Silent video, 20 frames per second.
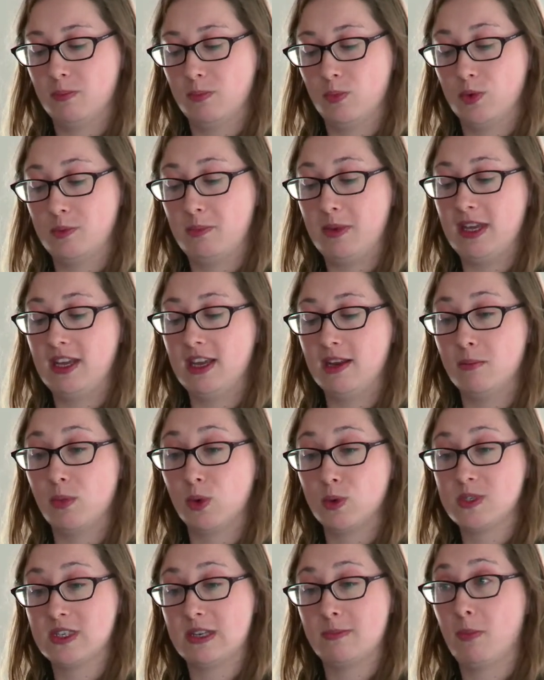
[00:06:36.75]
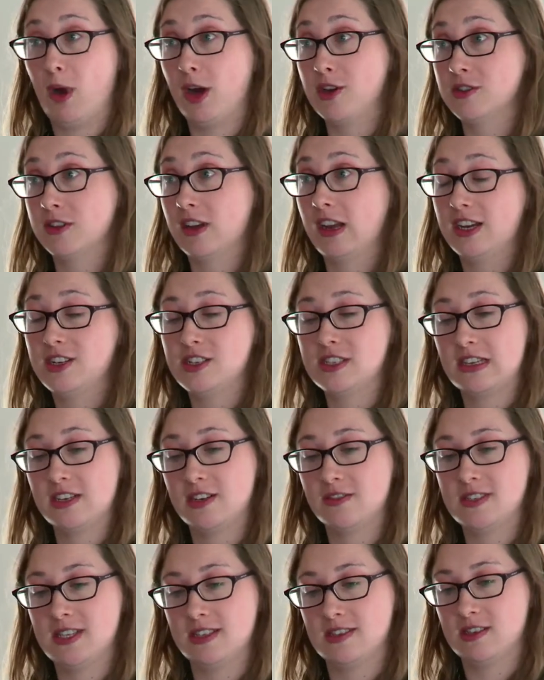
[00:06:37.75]
would be in most modern
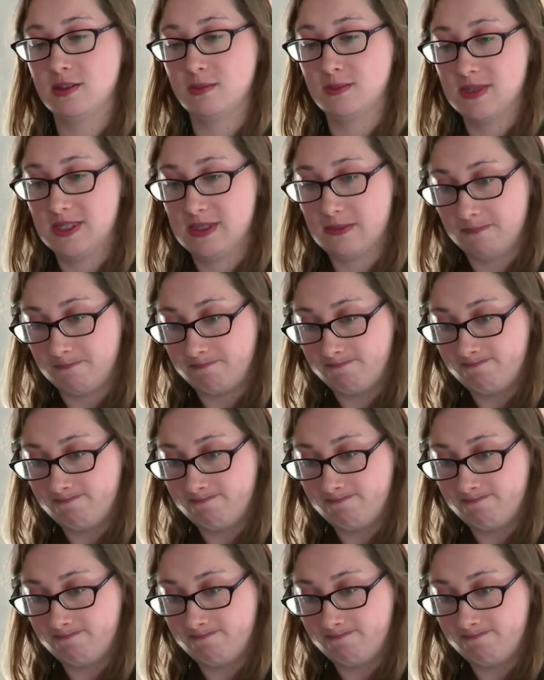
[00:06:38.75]
legislative systems.